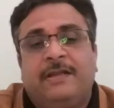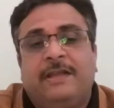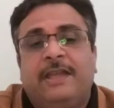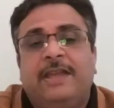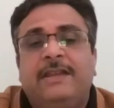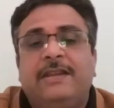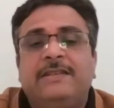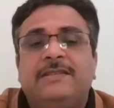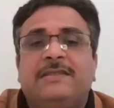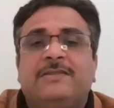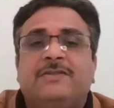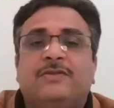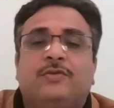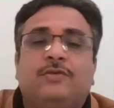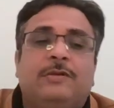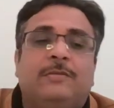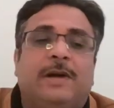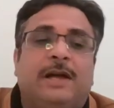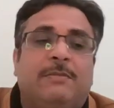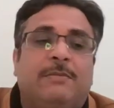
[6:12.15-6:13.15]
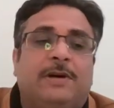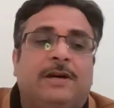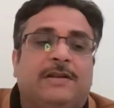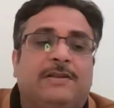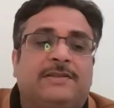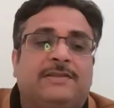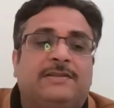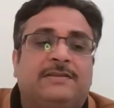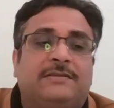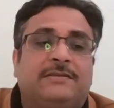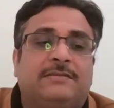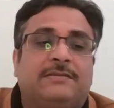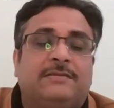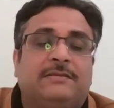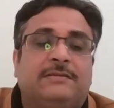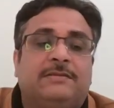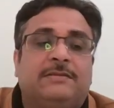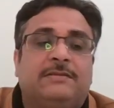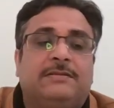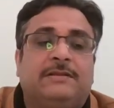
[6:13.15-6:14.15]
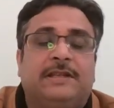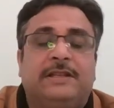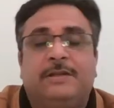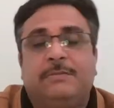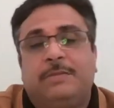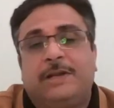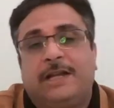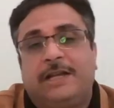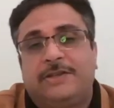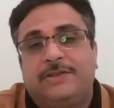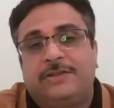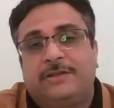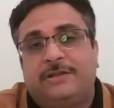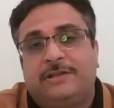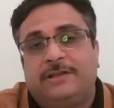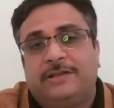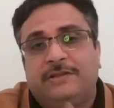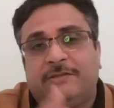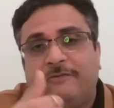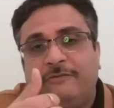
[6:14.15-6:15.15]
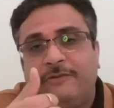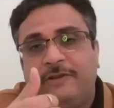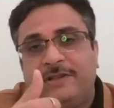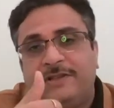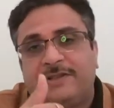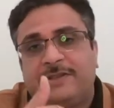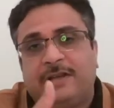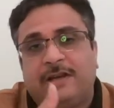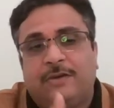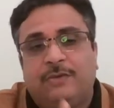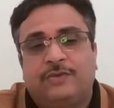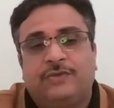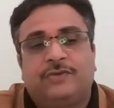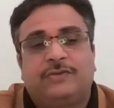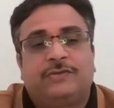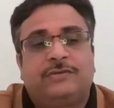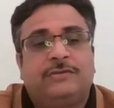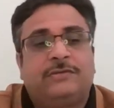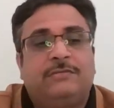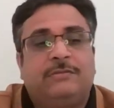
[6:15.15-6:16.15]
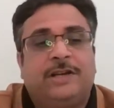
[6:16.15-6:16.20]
Aries is ruled by Mars in the black chart. It's a first house.